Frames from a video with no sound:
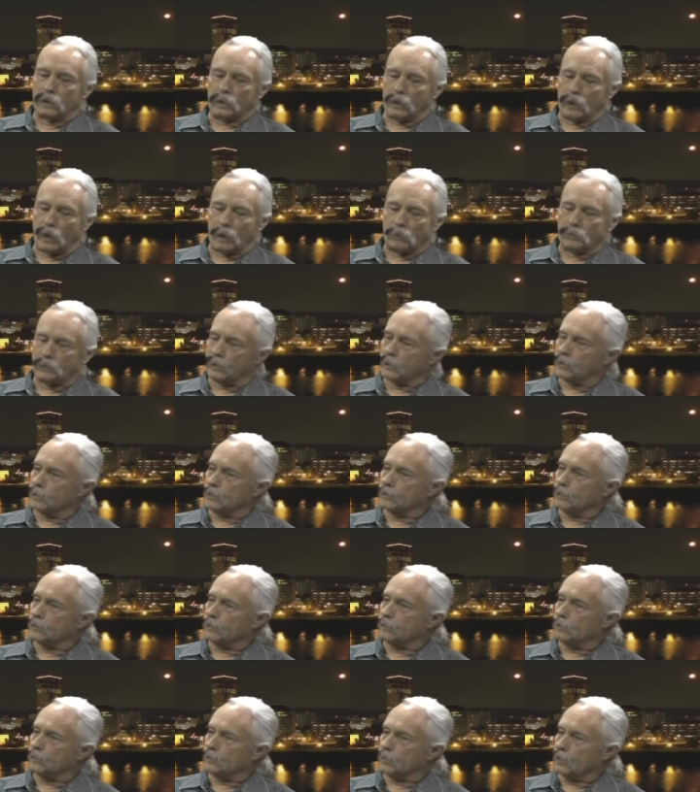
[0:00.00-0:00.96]
collapse here
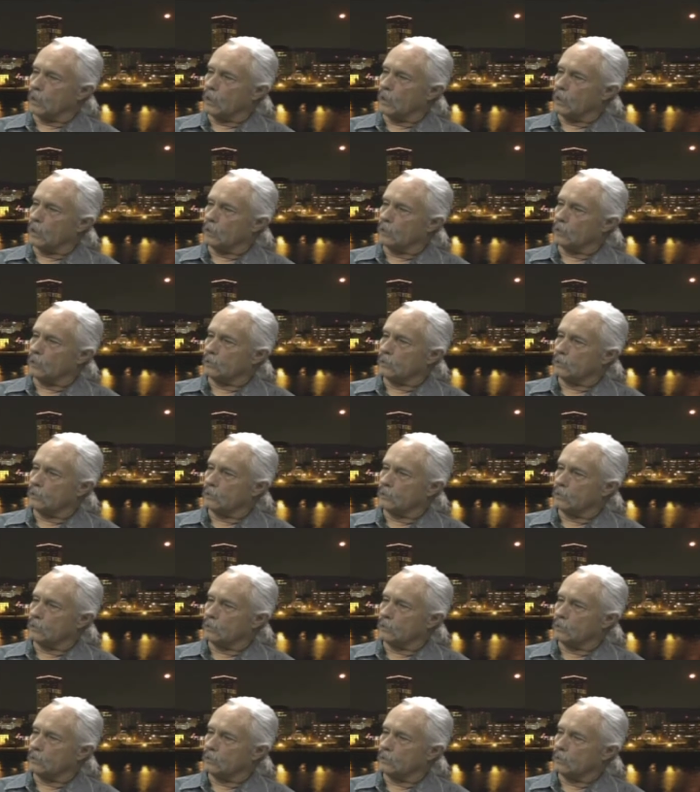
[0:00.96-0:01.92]
too as well.
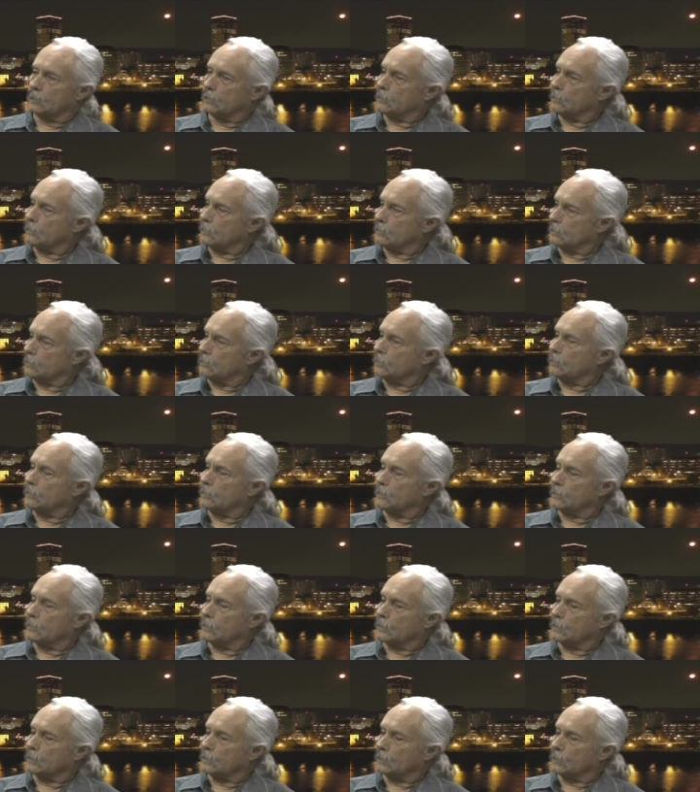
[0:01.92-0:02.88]
Yeah. Oh yeah.
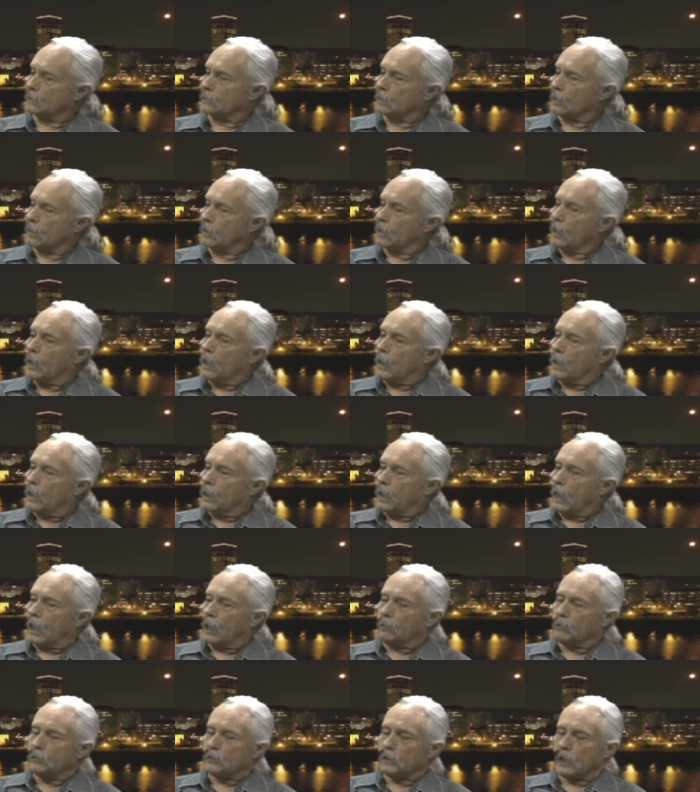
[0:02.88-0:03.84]
You know,
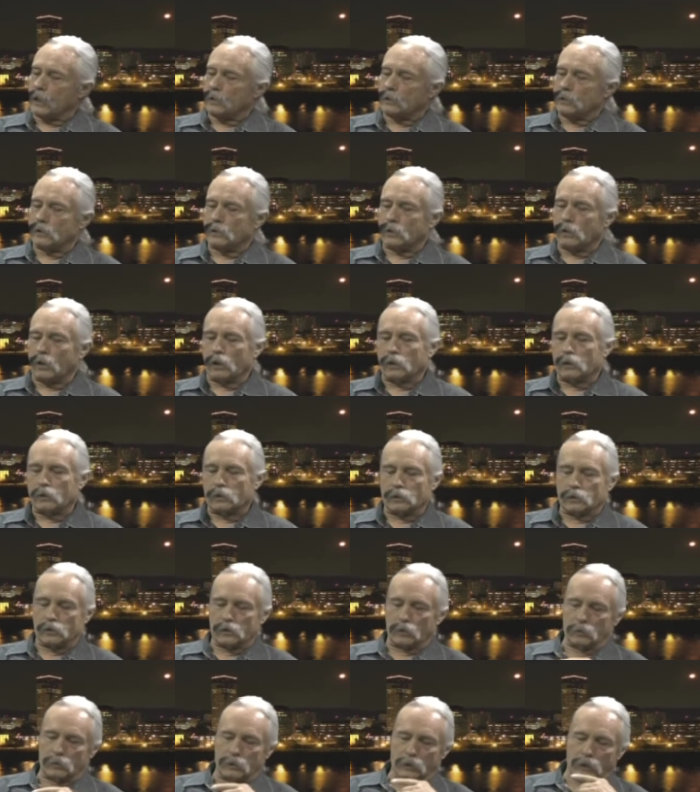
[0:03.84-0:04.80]
I was actually talking to
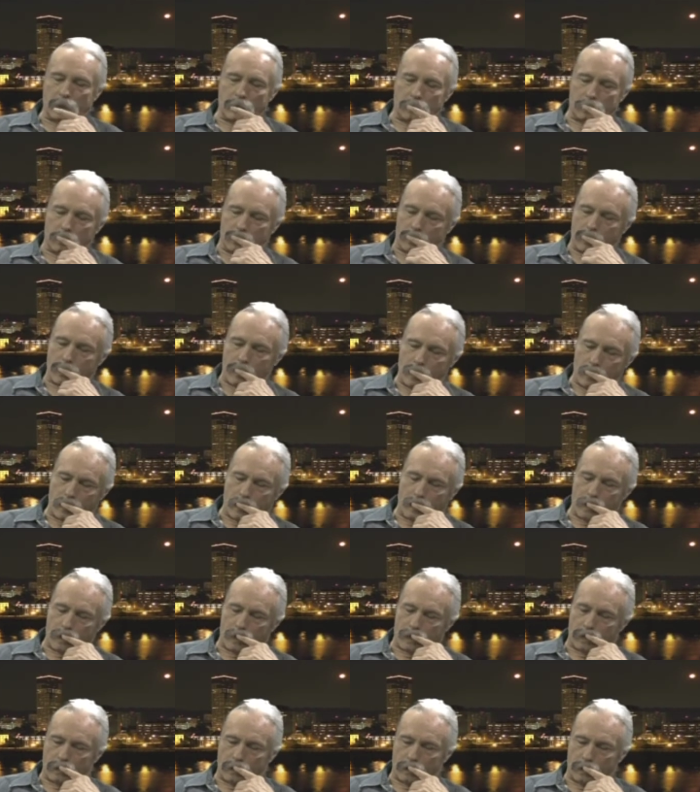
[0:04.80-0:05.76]
someone the other
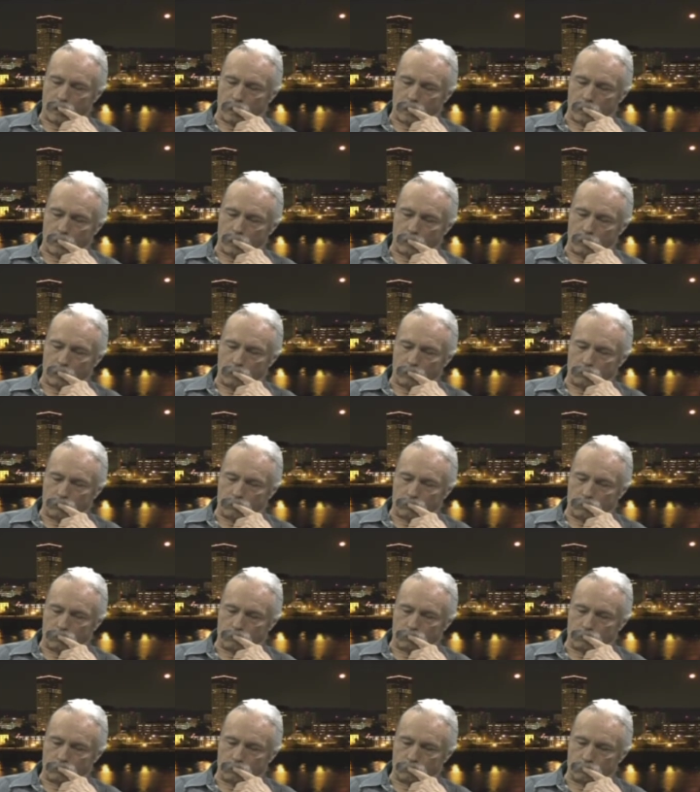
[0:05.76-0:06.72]
day, and. Uh,
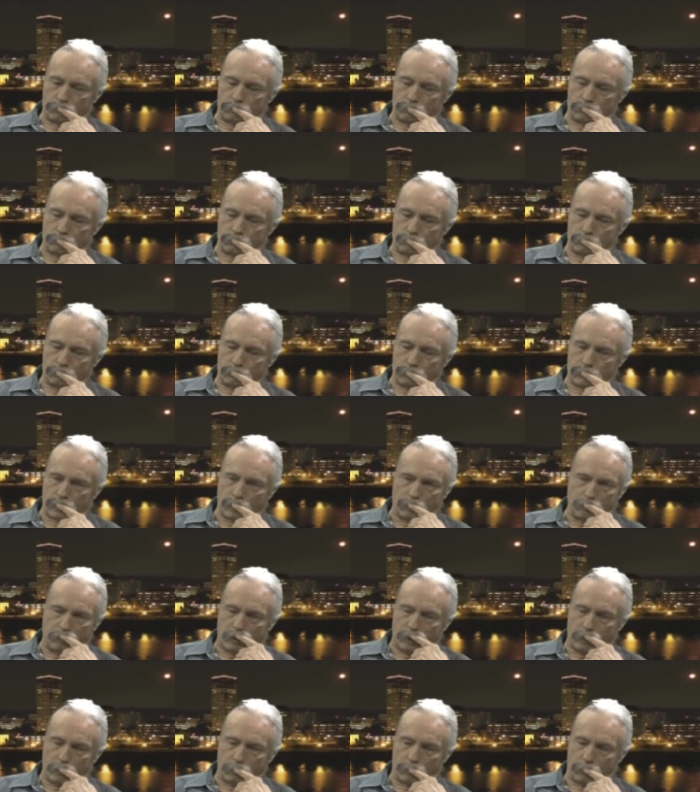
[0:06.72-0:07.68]

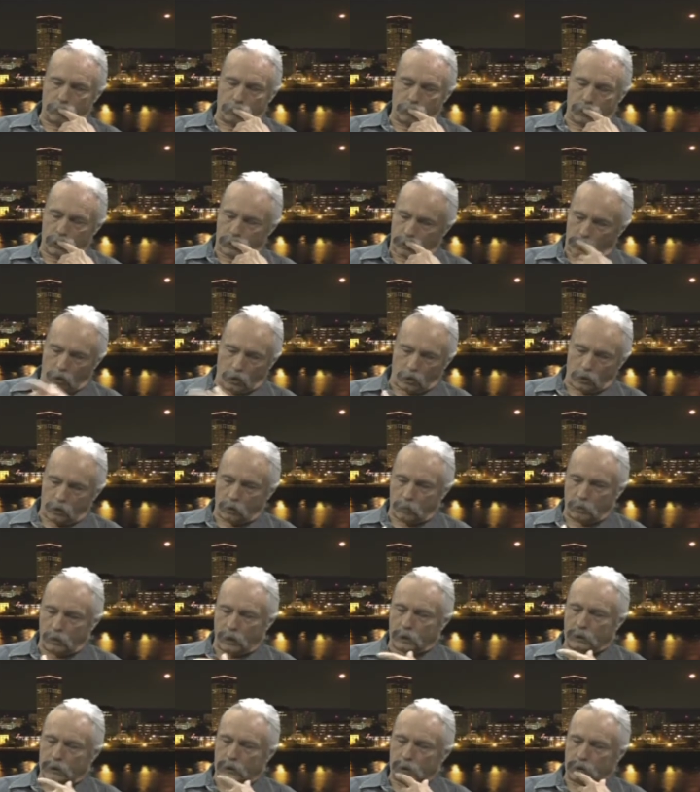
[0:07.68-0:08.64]
somebody had, was talking
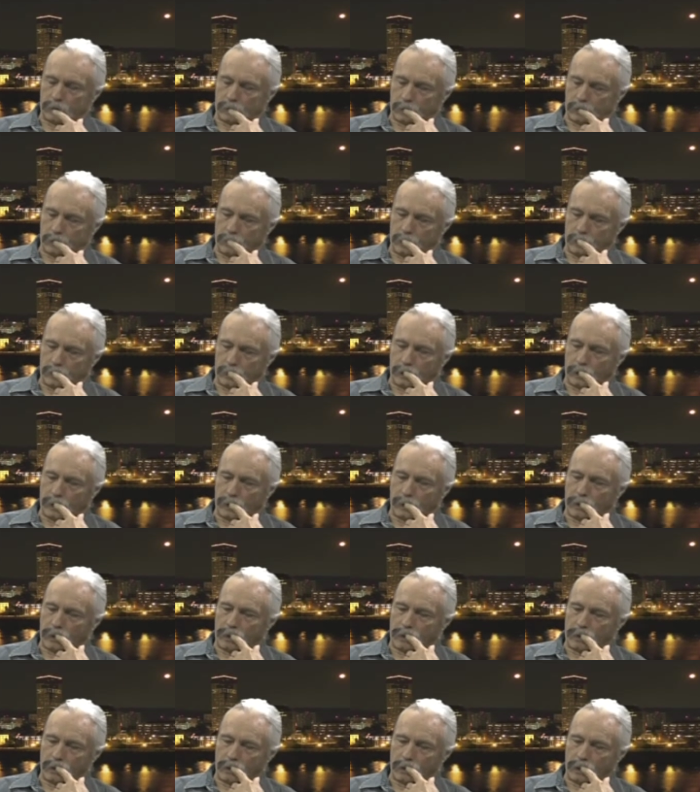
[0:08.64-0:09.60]
about this India,
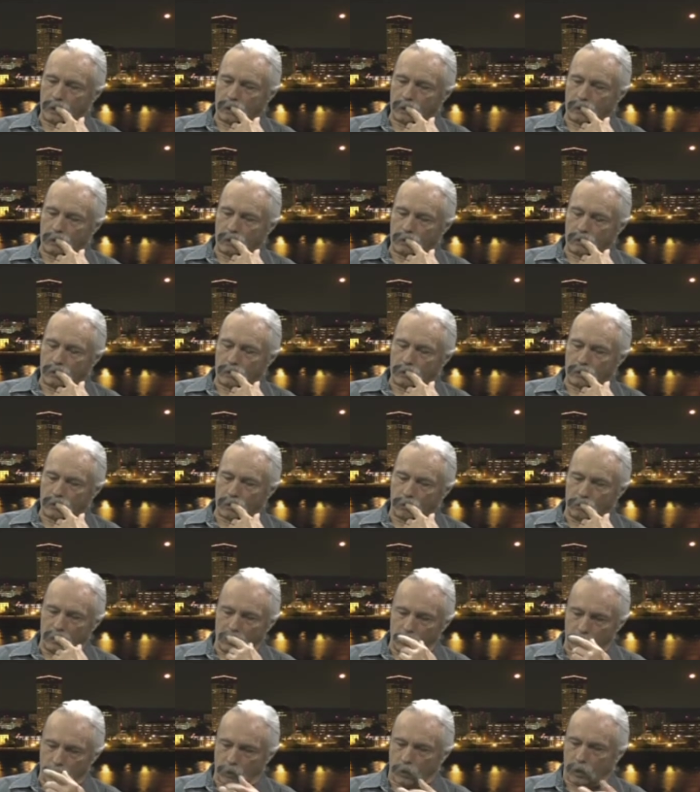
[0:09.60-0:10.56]
and then
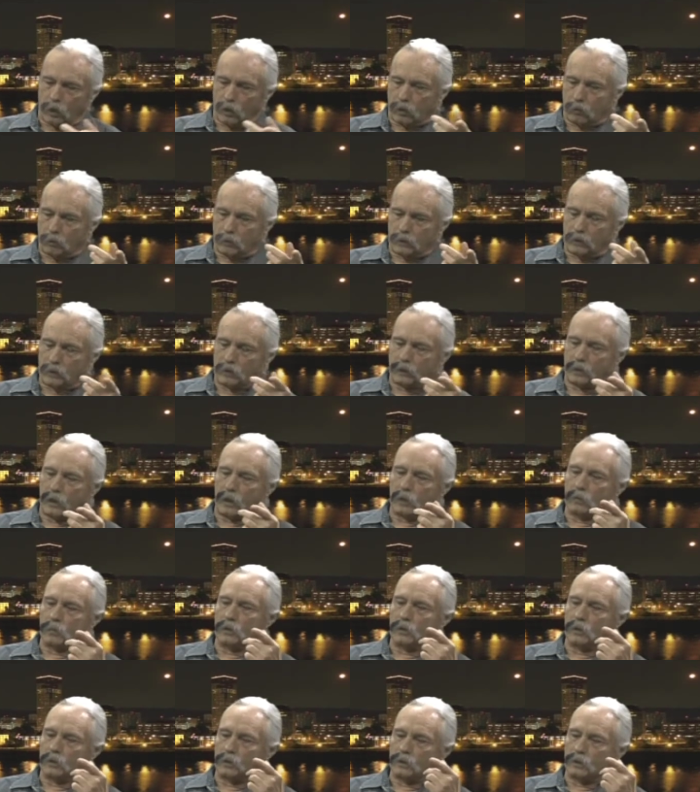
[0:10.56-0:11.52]
somebody brought up at the
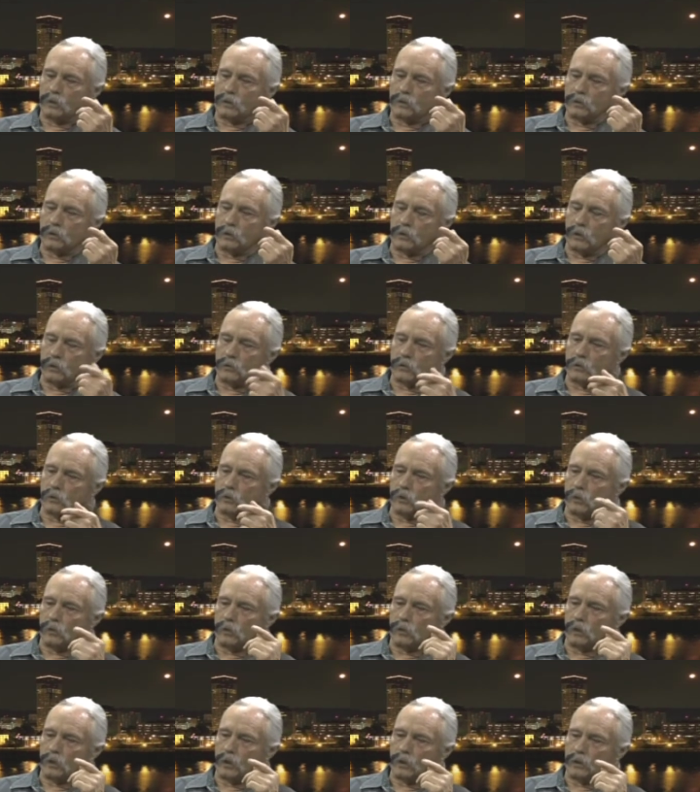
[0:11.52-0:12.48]
table that this is also
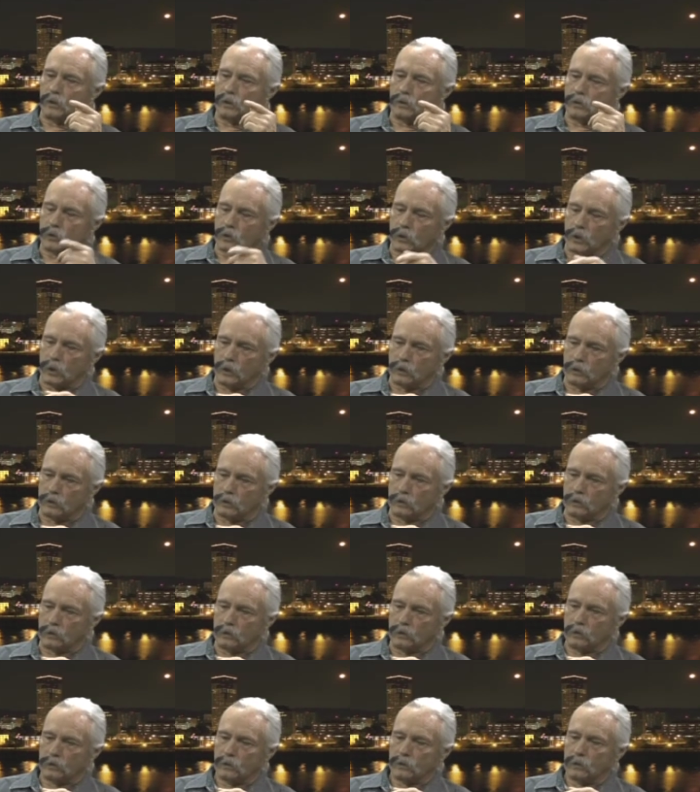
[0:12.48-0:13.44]
going on in China,